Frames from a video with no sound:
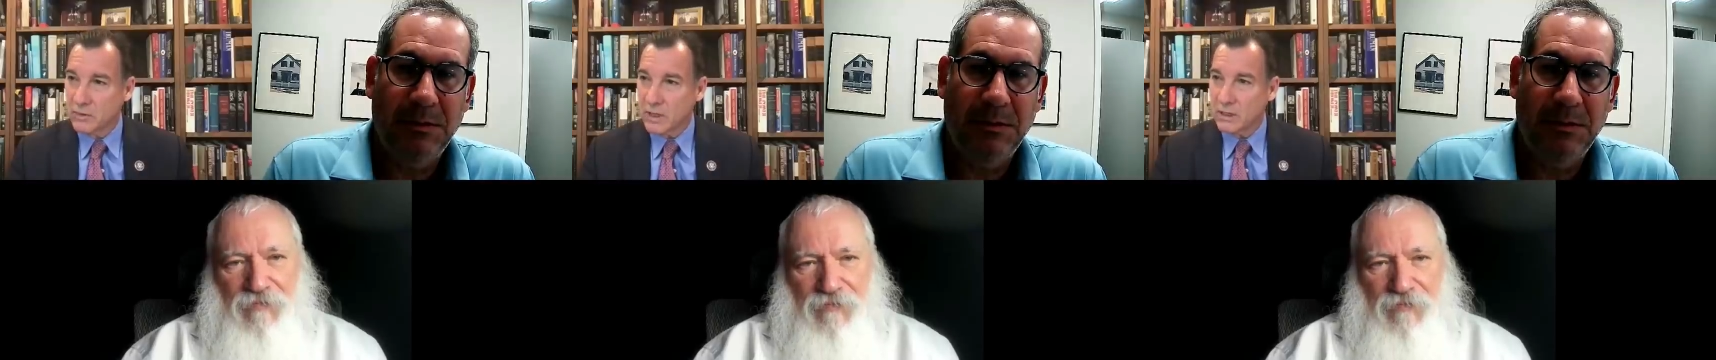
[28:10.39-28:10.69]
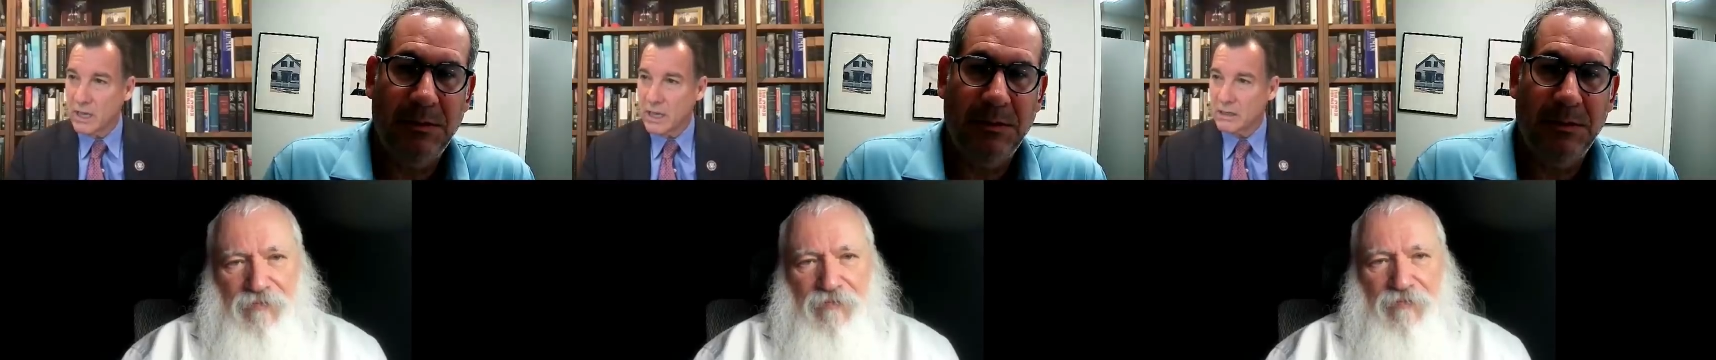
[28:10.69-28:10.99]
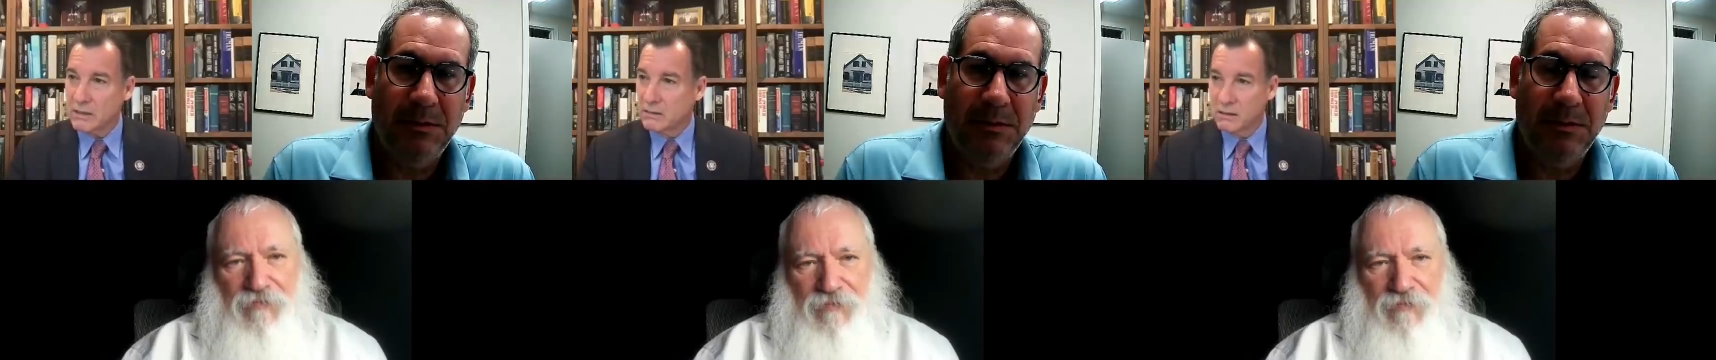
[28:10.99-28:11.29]
Speaker 1: That
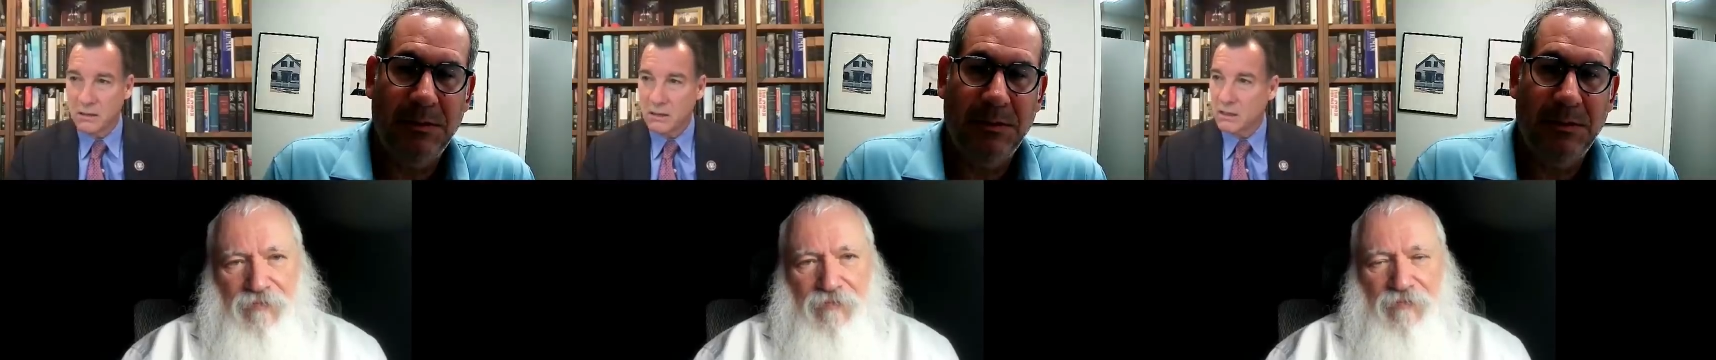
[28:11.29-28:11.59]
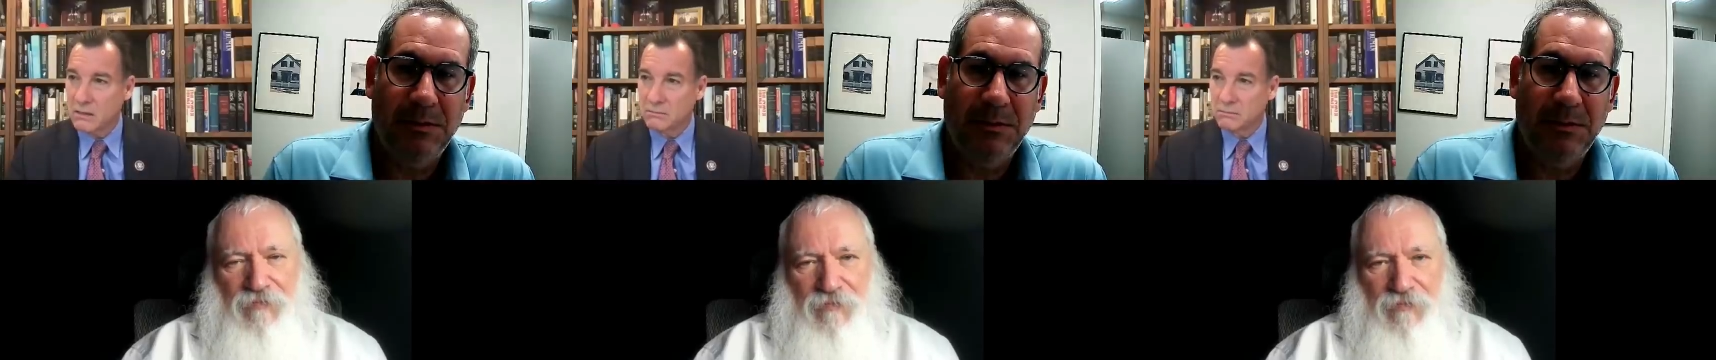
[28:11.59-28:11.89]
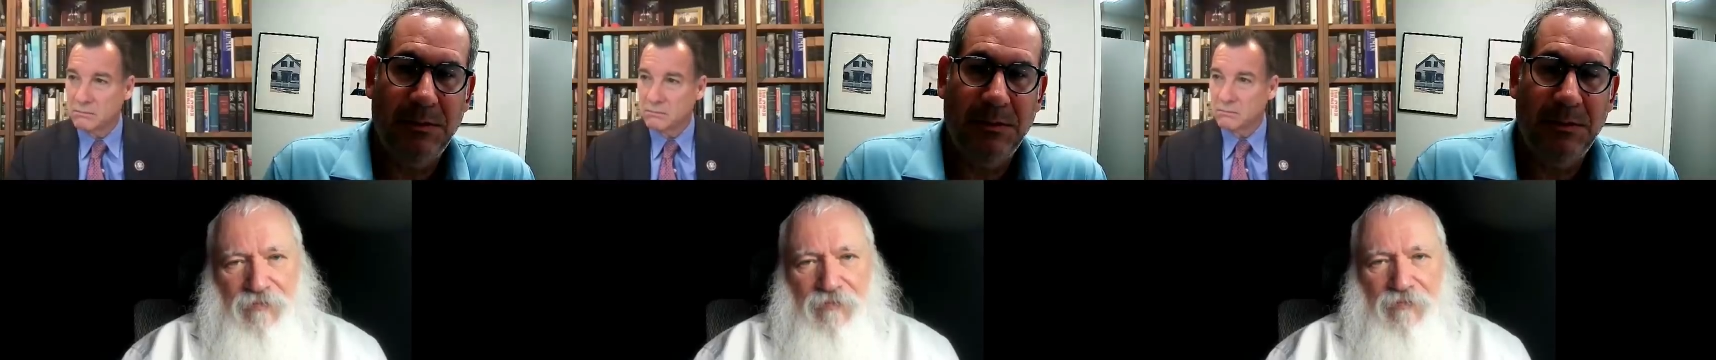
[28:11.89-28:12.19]
God uh,
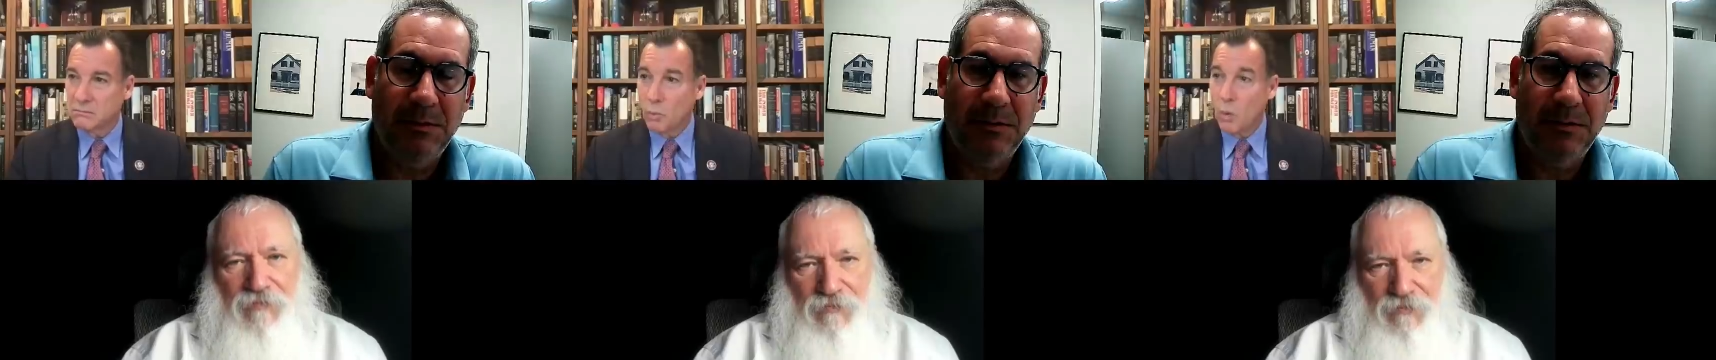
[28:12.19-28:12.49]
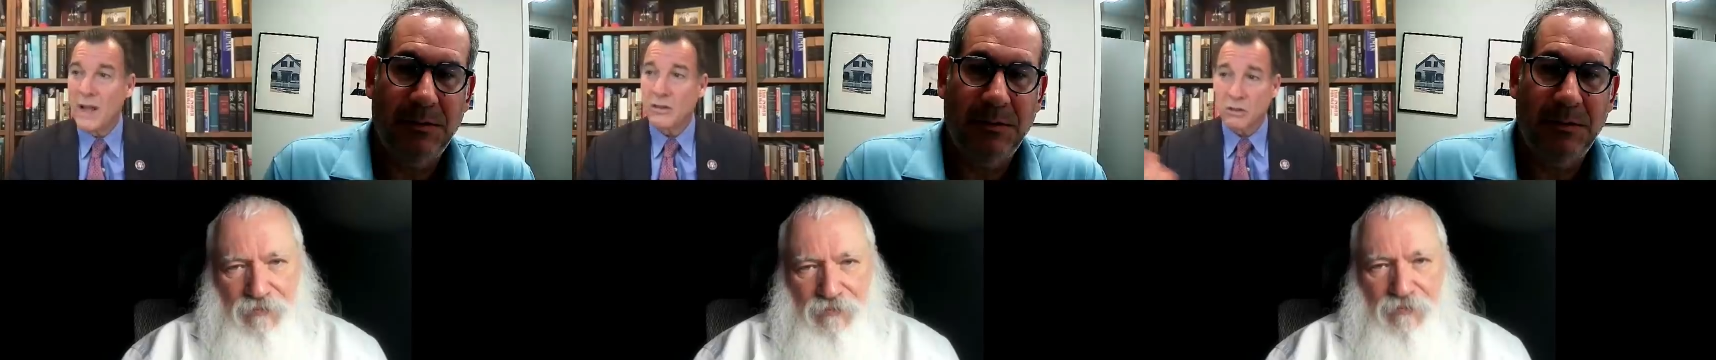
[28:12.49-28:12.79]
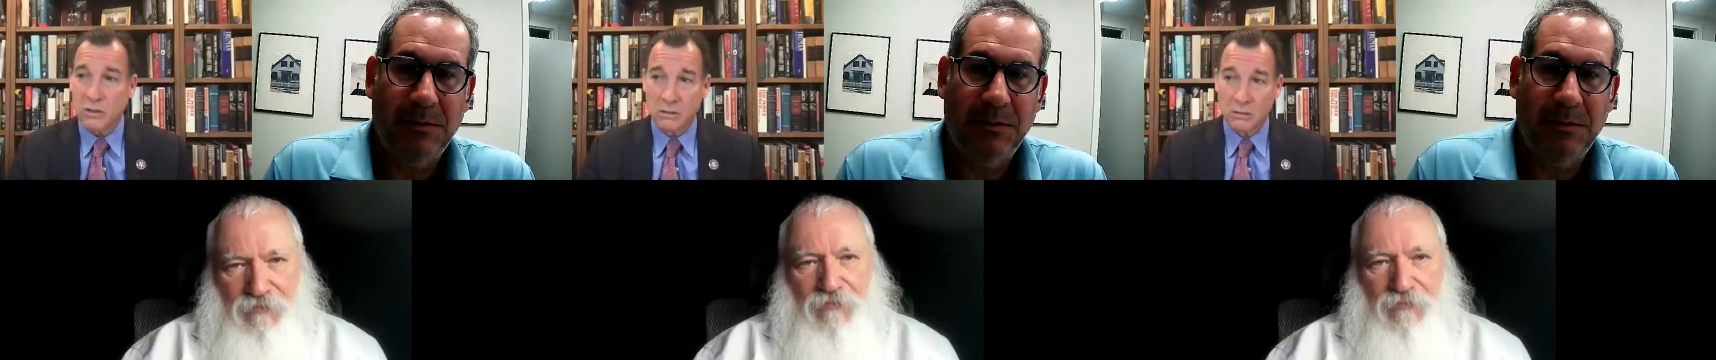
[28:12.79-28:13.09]

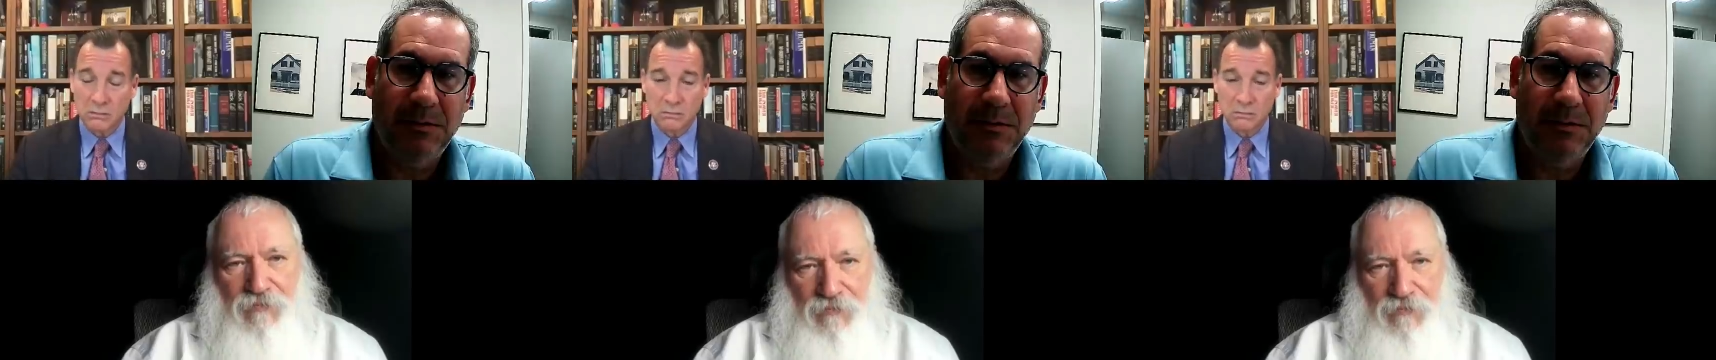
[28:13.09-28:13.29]
wants